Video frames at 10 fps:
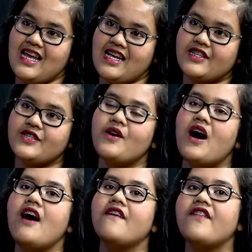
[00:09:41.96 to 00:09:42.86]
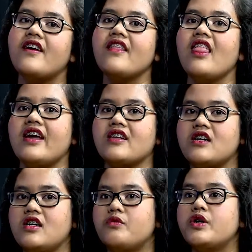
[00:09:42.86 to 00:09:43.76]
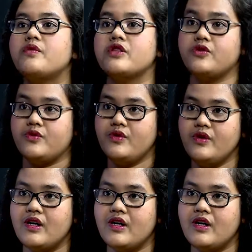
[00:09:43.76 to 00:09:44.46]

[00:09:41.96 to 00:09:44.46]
So after like World War II,